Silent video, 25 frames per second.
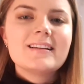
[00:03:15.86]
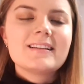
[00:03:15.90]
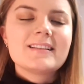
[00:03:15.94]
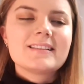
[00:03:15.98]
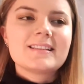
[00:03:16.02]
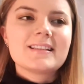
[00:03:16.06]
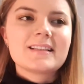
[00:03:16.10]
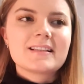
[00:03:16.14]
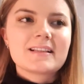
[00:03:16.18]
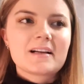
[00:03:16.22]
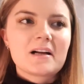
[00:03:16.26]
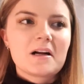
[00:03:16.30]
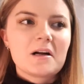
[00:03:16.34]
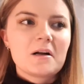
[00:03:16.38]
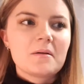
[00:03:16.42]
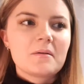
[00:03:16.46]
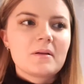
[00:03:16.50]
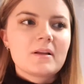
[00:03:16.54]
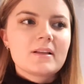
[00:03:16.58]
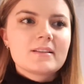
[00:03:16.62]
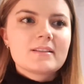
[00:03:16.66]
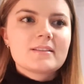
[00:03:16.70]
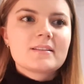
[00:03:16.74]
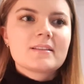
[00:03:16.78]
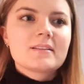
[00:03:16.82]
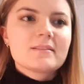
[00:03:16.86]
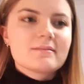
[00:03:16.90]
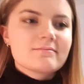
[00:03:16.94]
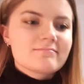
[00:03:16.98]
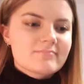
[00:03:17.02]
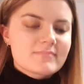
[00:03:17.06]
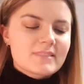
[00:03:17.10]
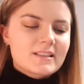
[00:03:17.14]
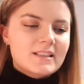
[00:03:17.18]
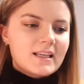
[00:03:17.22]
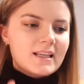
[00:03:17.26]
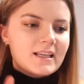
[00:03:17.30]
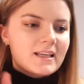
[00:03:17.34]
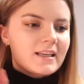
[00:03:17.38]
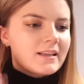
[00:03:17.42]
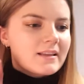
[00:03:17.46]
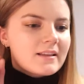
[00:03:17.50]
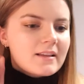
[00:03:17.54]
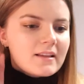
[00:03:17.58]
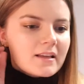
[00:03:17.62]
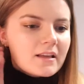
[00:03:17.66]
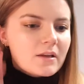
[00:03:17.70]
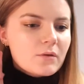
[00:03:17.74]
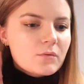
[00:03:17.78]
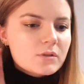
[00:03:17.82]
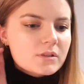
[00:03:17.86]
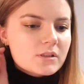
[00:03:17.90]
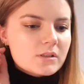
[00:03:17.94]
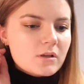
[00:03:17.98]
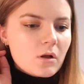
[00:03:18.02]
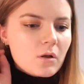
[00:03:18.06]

Didn't come, like, it was